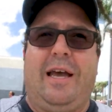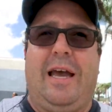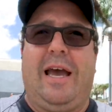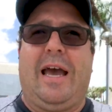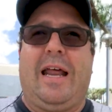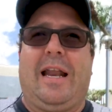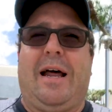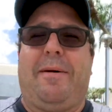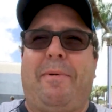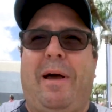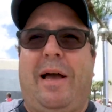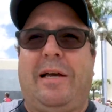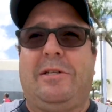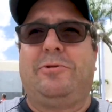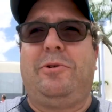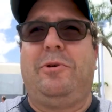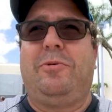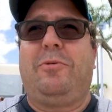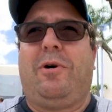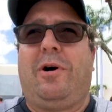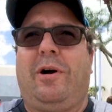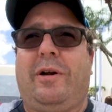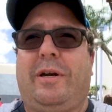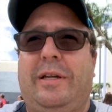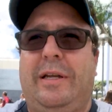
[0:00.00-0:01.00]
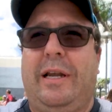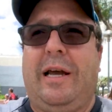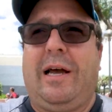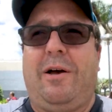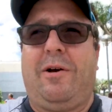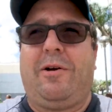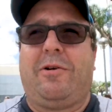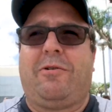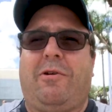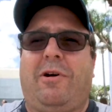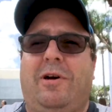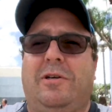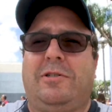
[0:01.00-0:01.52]
And I'm actually walking now
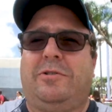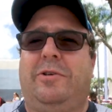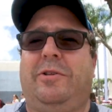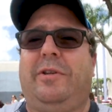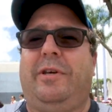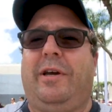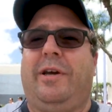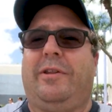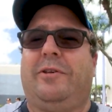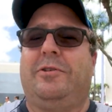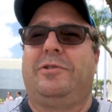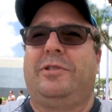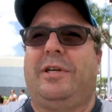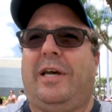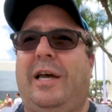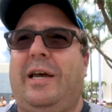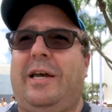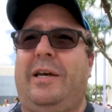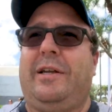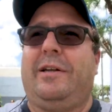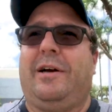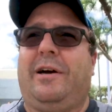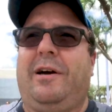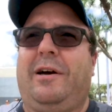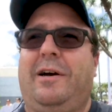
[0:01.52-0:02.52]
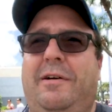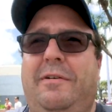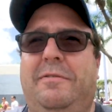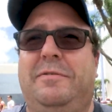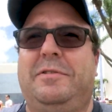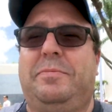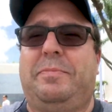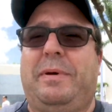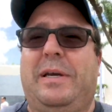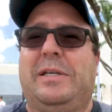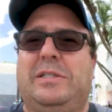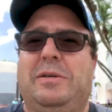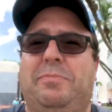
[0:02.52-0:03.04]
across to the other side of
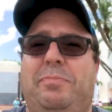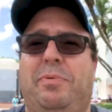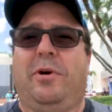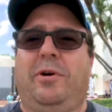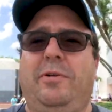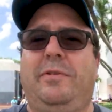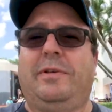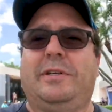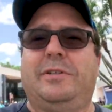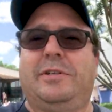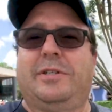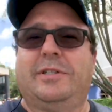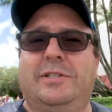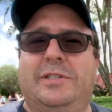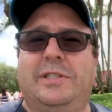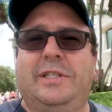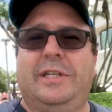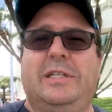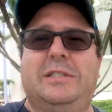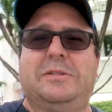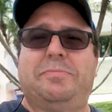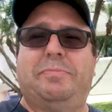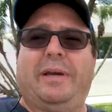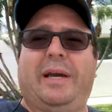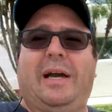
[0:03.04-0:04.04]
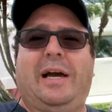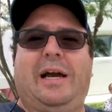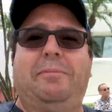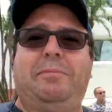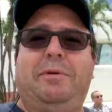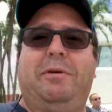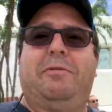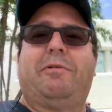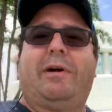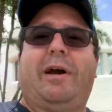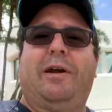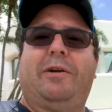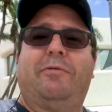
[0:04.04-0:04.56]
Spaceship Earth. As you can see, it's behind
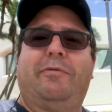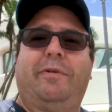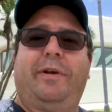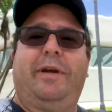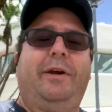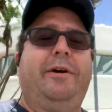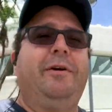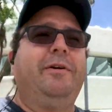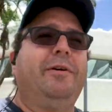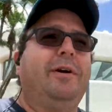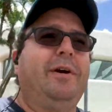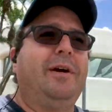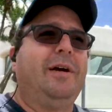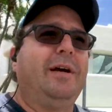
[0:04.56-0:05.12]
me right over here.